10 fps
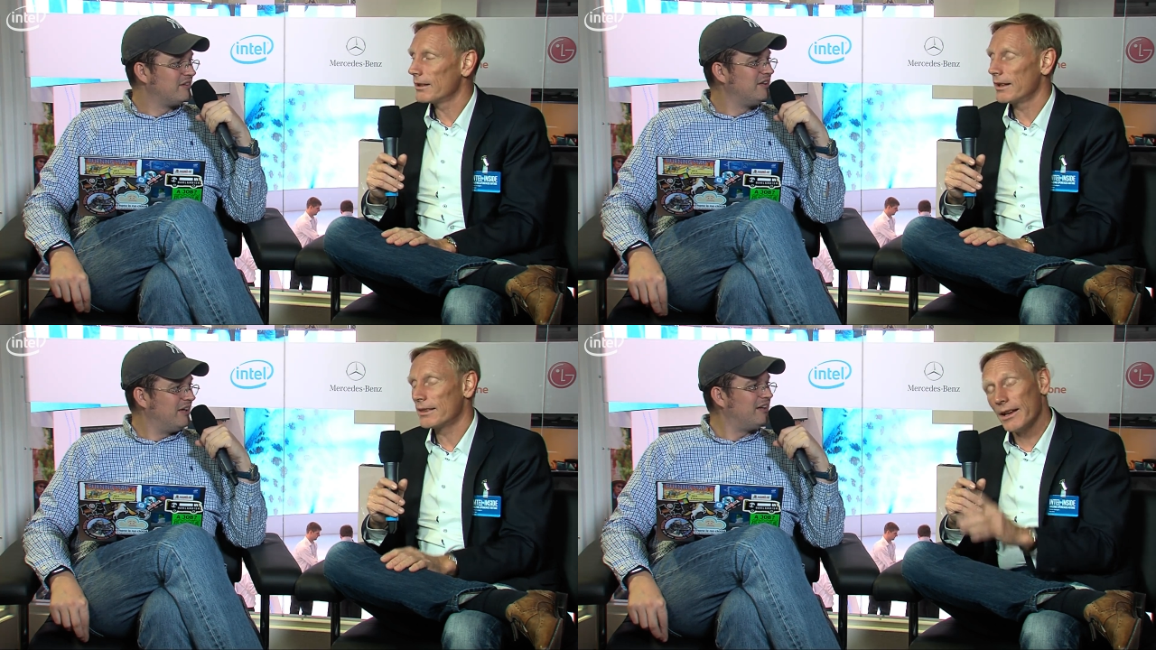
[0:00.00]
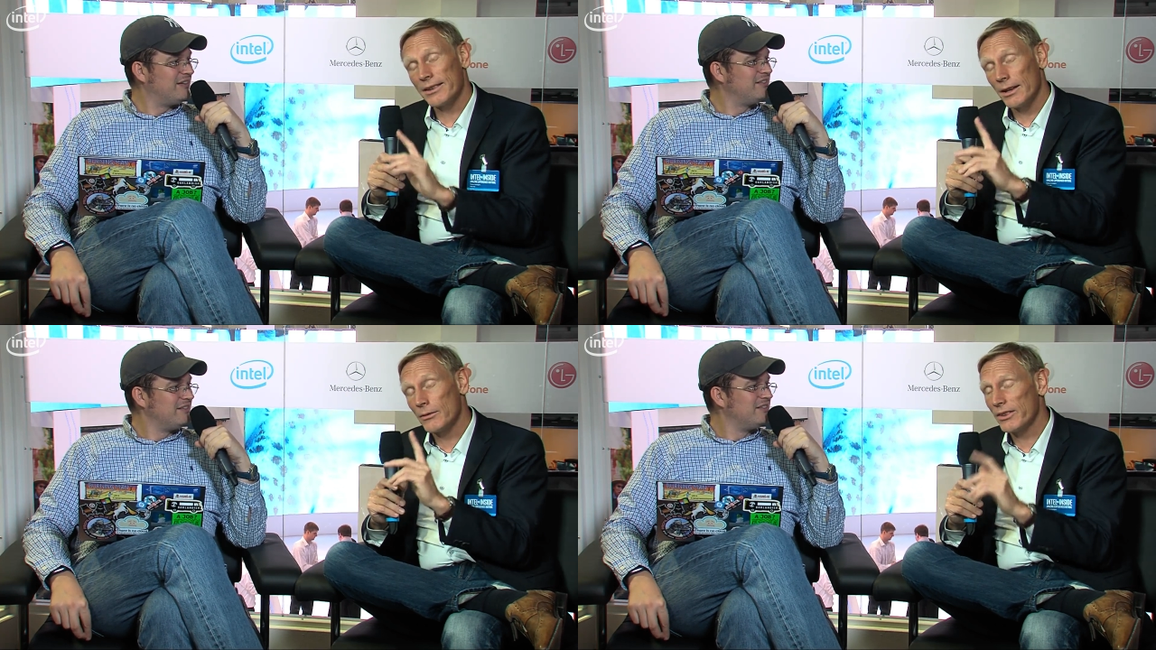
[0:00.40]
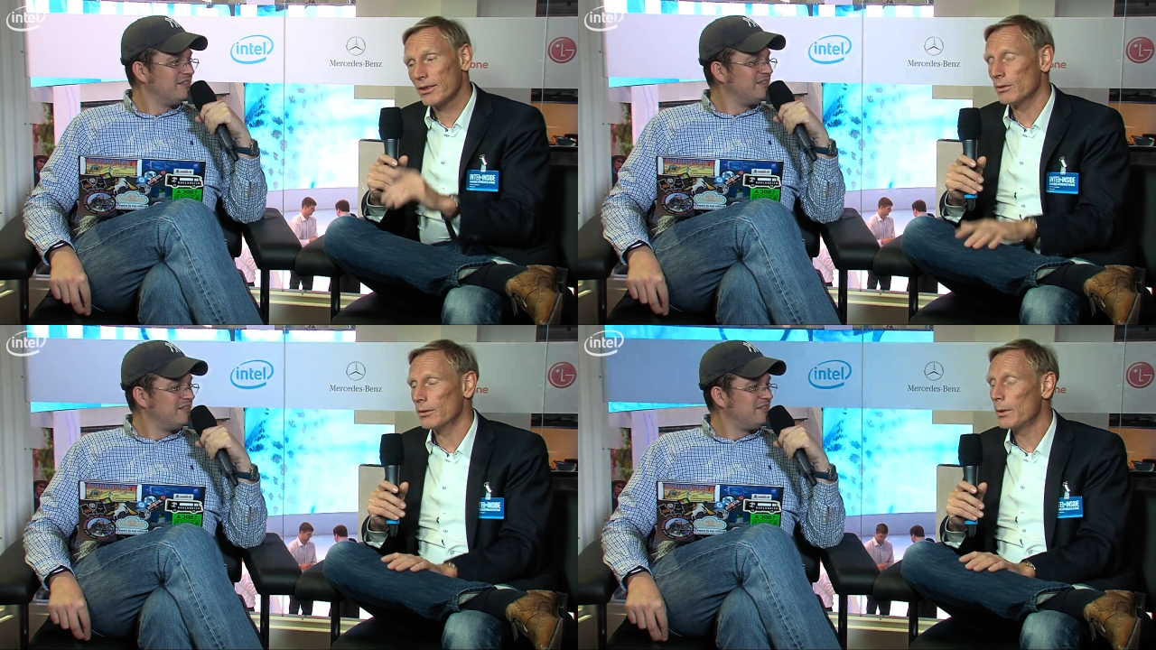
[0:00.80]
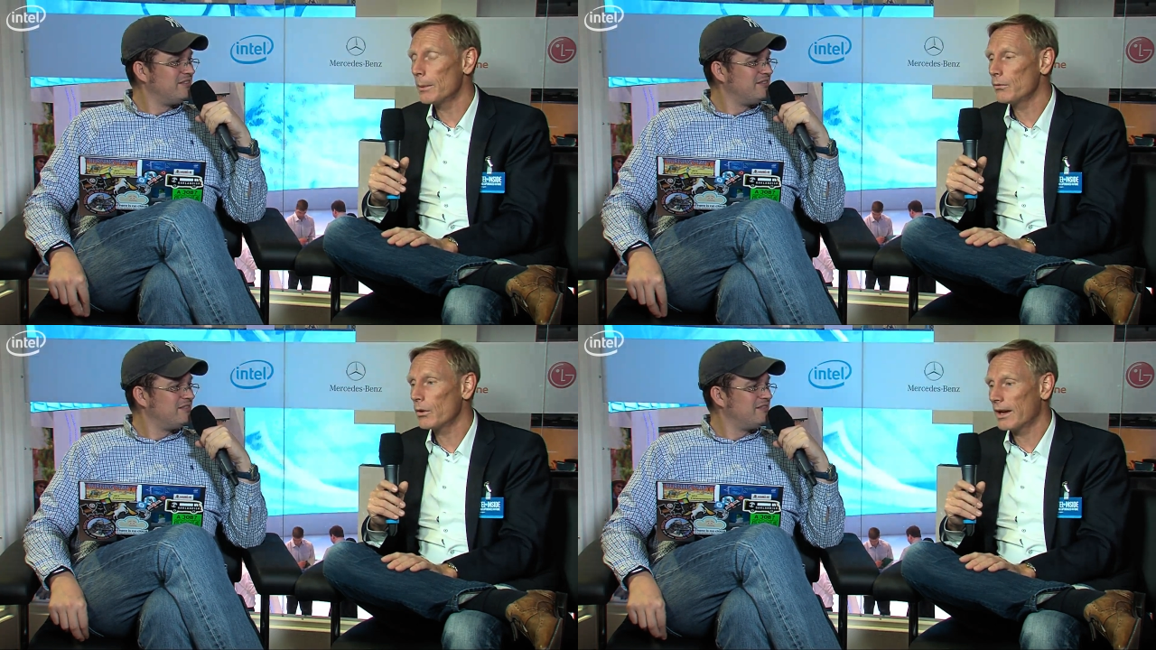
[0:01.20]
Speaker 1: That, yeah. that is an interesting one.
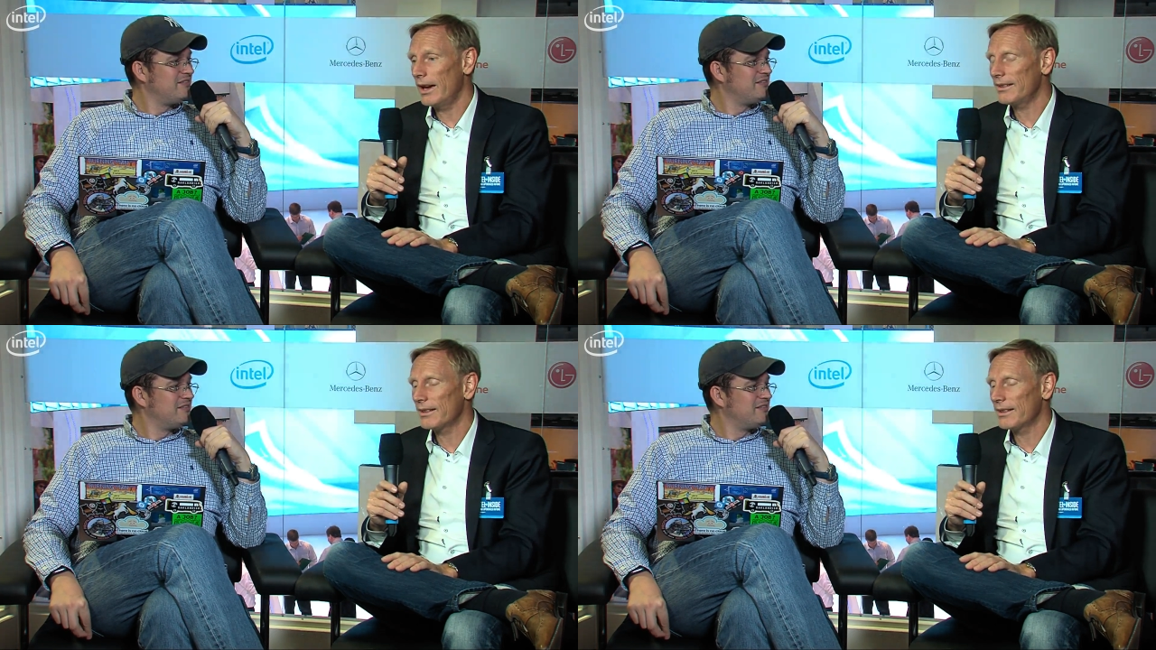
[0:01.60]
People forget